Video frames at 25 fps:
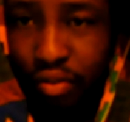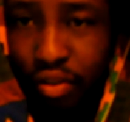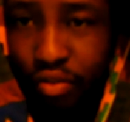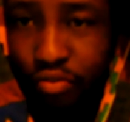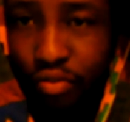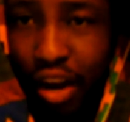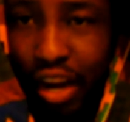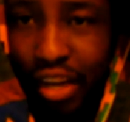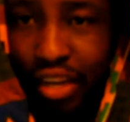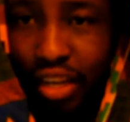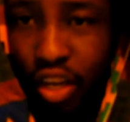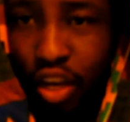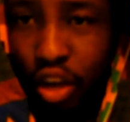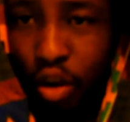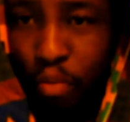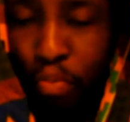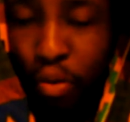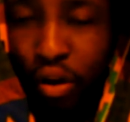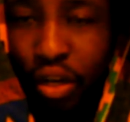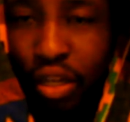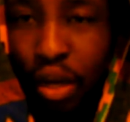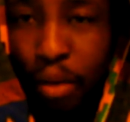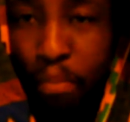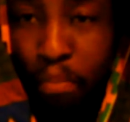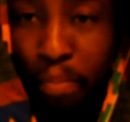right?
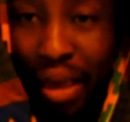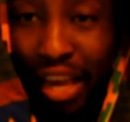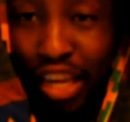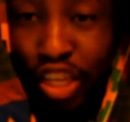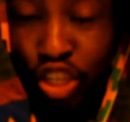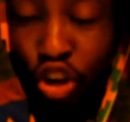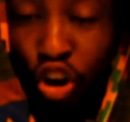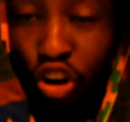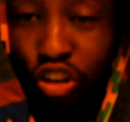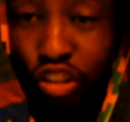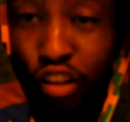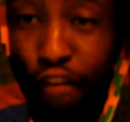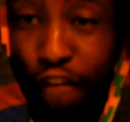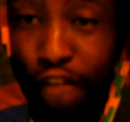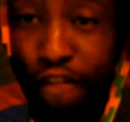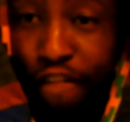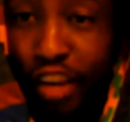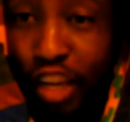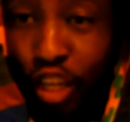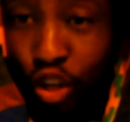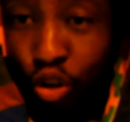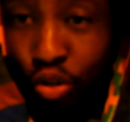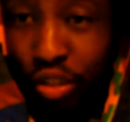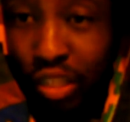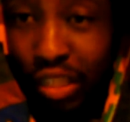But based on the
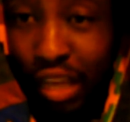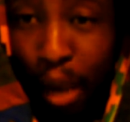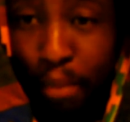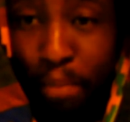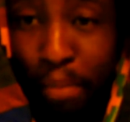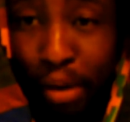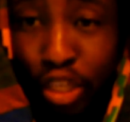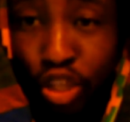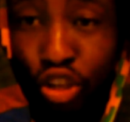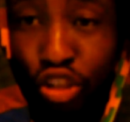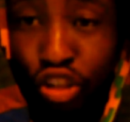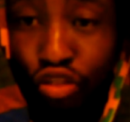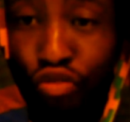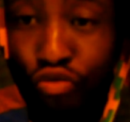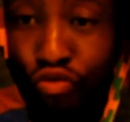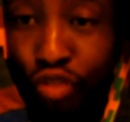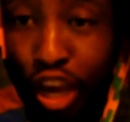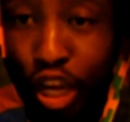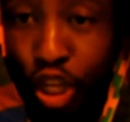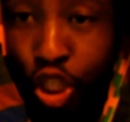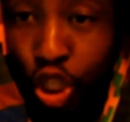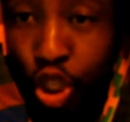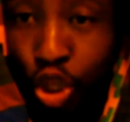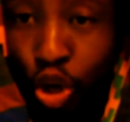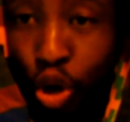phenotype, based on the
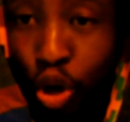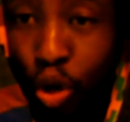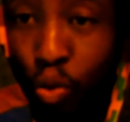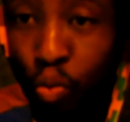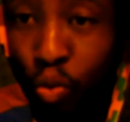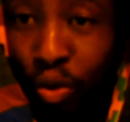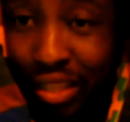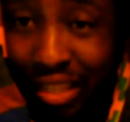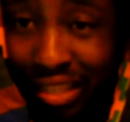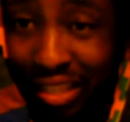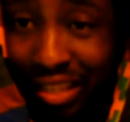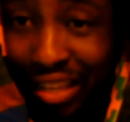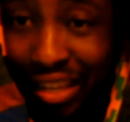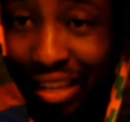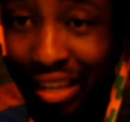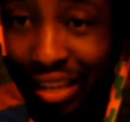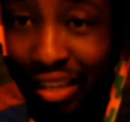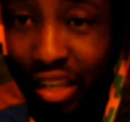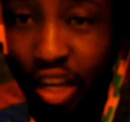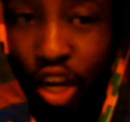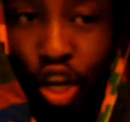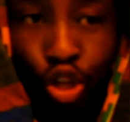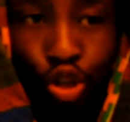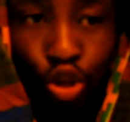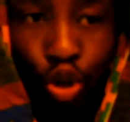ratio he was
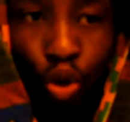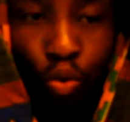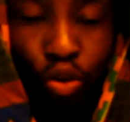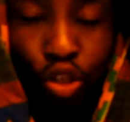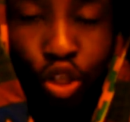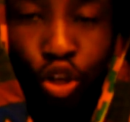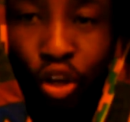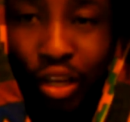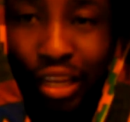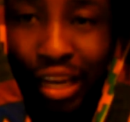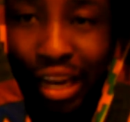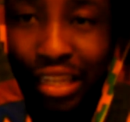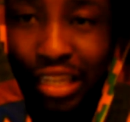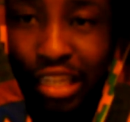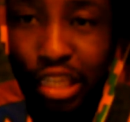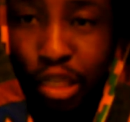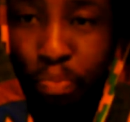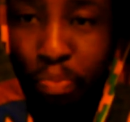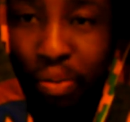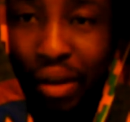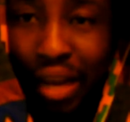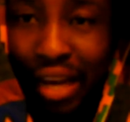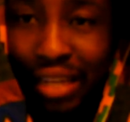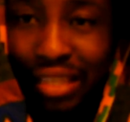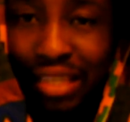seeing, so he was looking at these
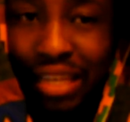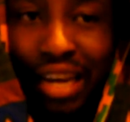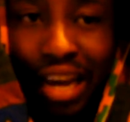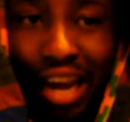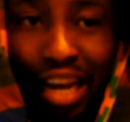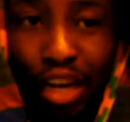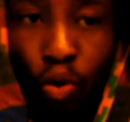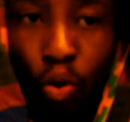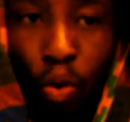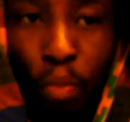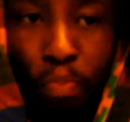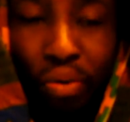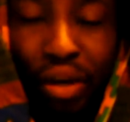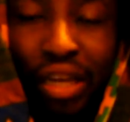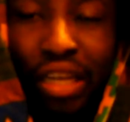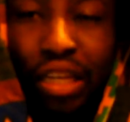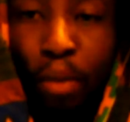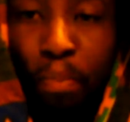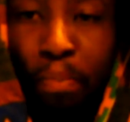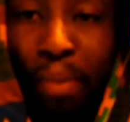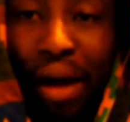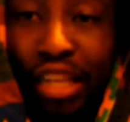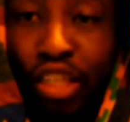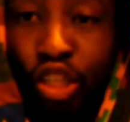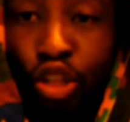plants and they were bringing
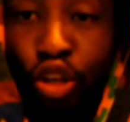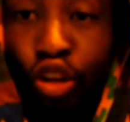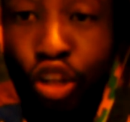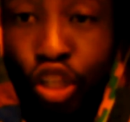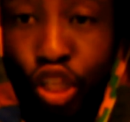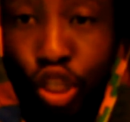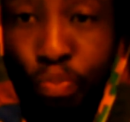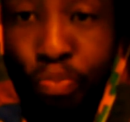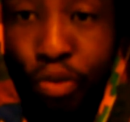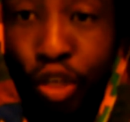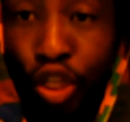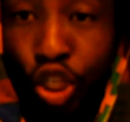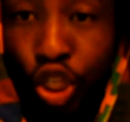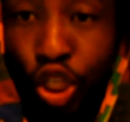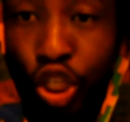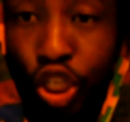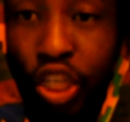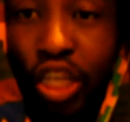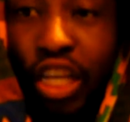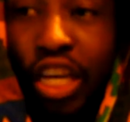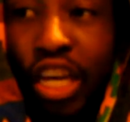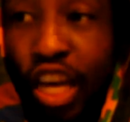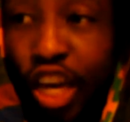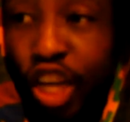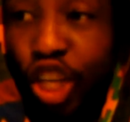a particular
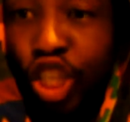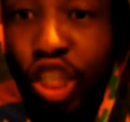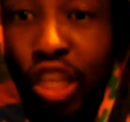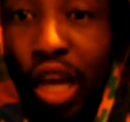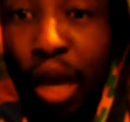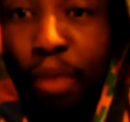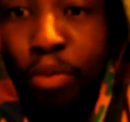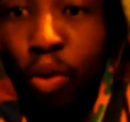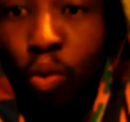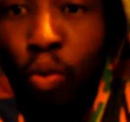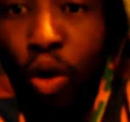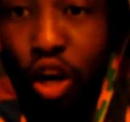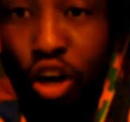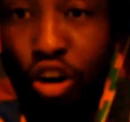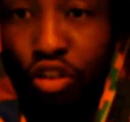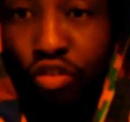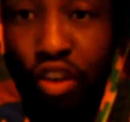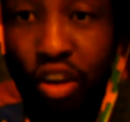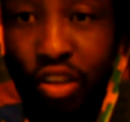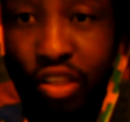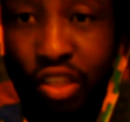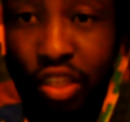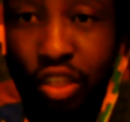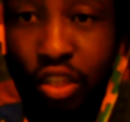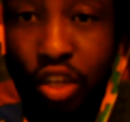species each time they were
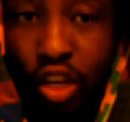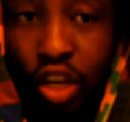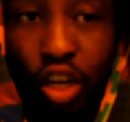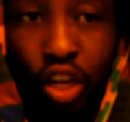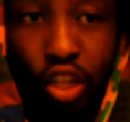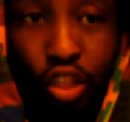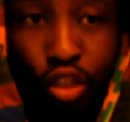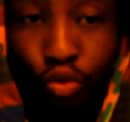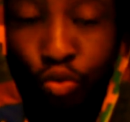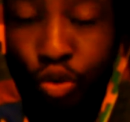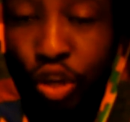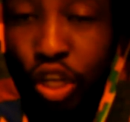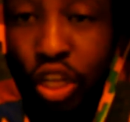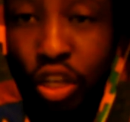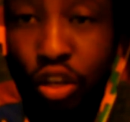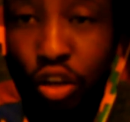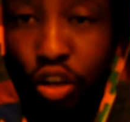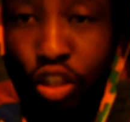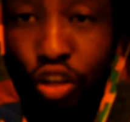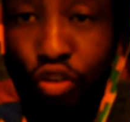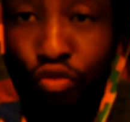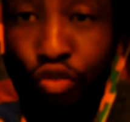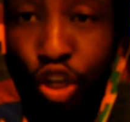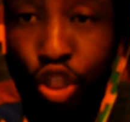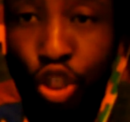crossed,
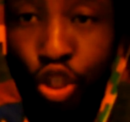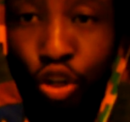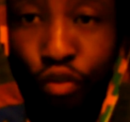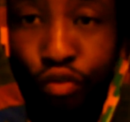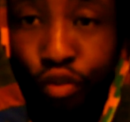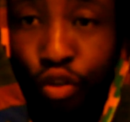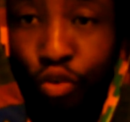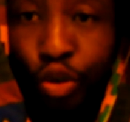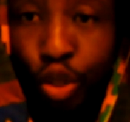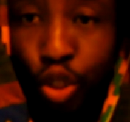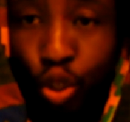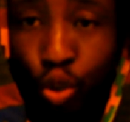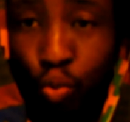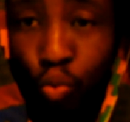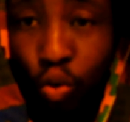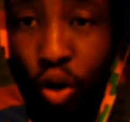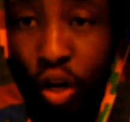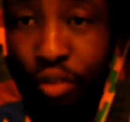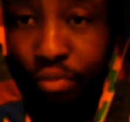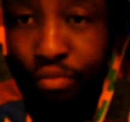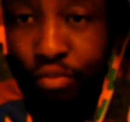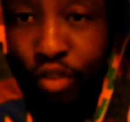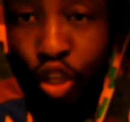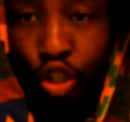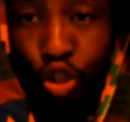in a ratio of 3 to
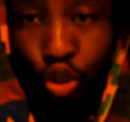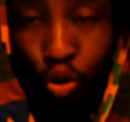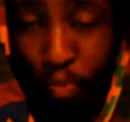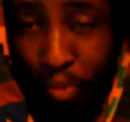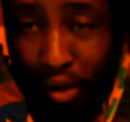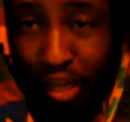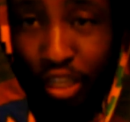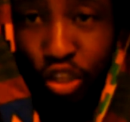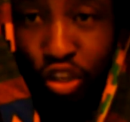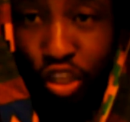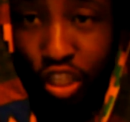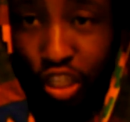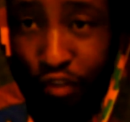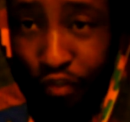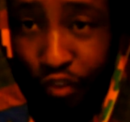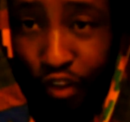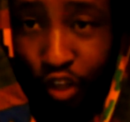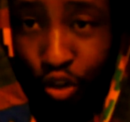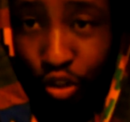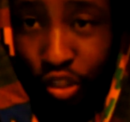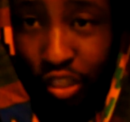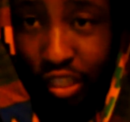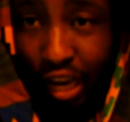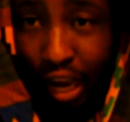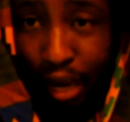1. So based on these
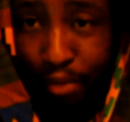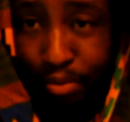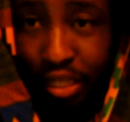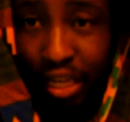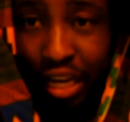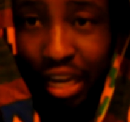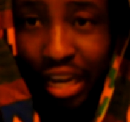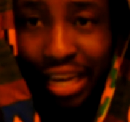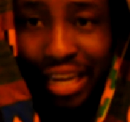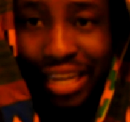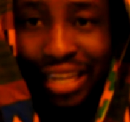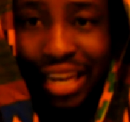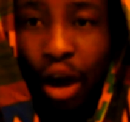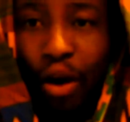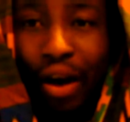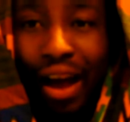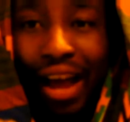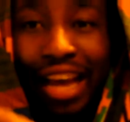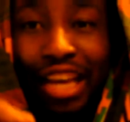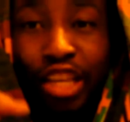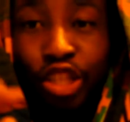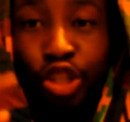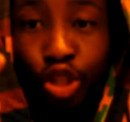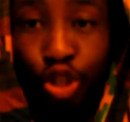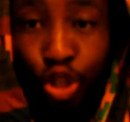phenotypes, he now
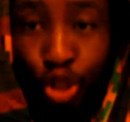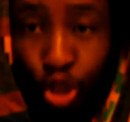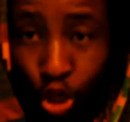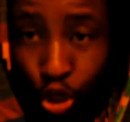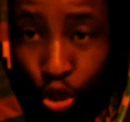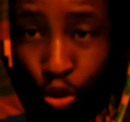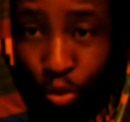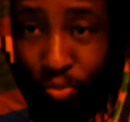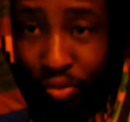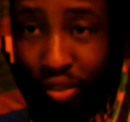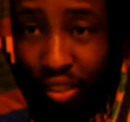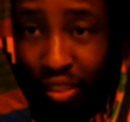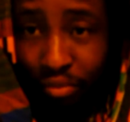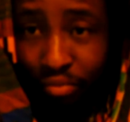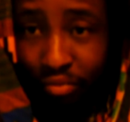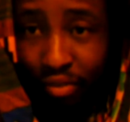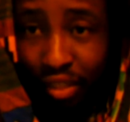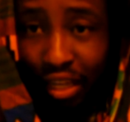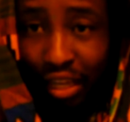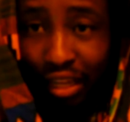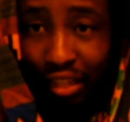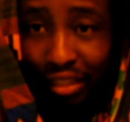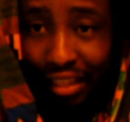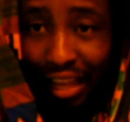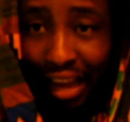assumed
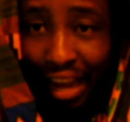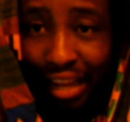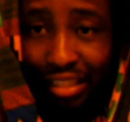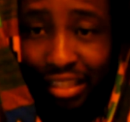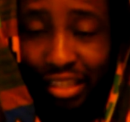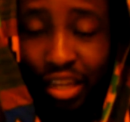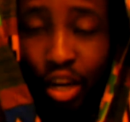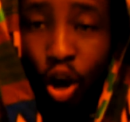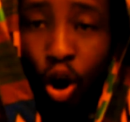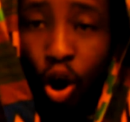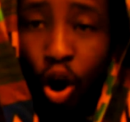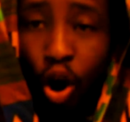that